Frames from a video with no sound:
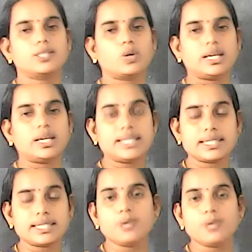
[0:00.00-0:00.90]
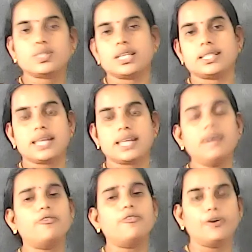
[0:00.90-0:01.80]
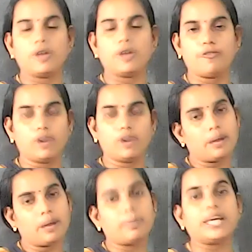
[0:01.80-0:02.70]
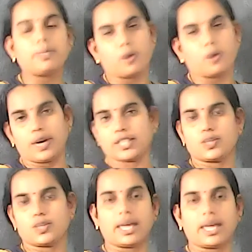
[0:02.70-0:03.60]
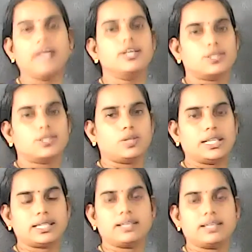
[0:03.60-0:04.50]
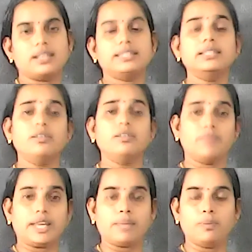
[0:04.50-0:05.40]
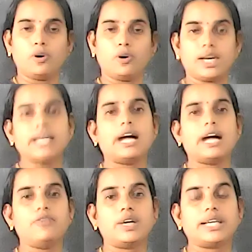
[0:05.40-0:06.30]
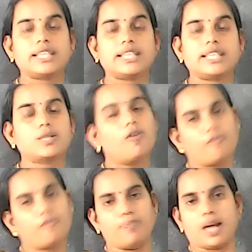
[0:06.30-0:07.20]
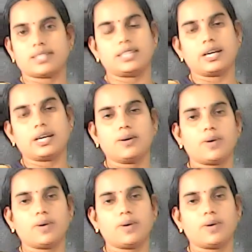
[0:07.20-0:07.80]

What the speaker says: So it is used as a fuel for many products. Okay, so these are all the very important advantages of plastic.